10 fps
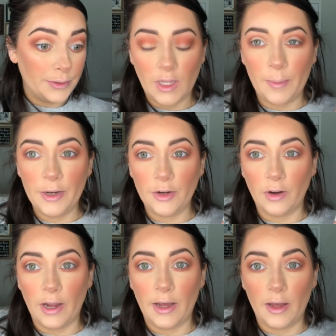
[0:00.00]
I'm going to
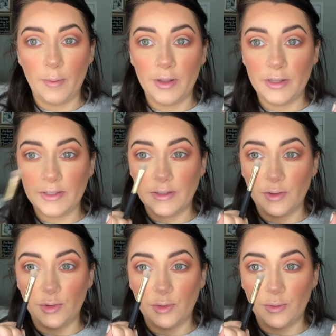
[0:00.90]
grab this
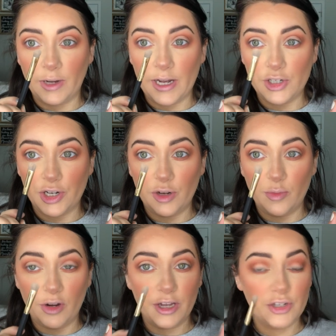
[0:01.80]
little eyeshadow
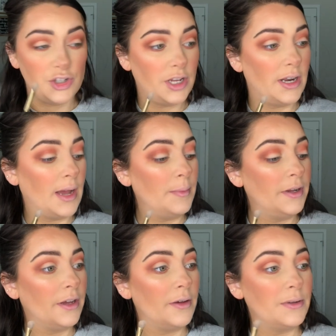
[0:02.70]
brush and I'm going
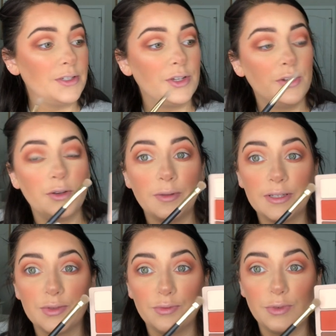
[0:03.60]
to go into
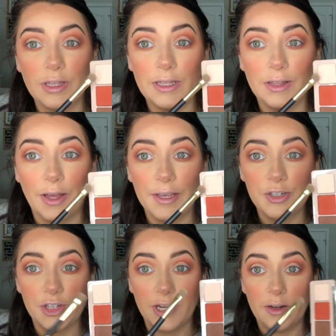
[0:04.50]
this really light
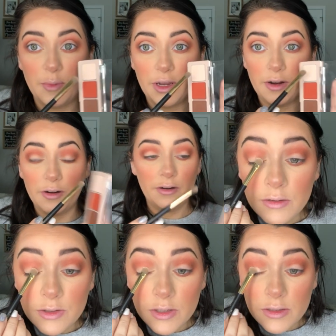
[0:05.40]
shade up here
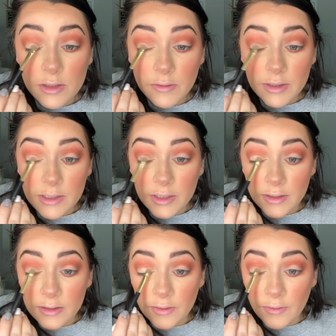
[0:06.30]
just to
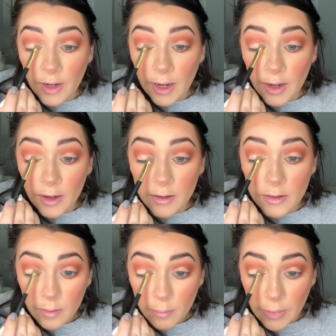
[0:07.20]
intensify
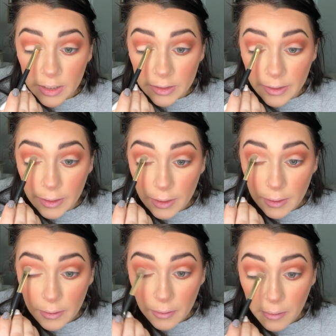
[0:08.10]
my lid.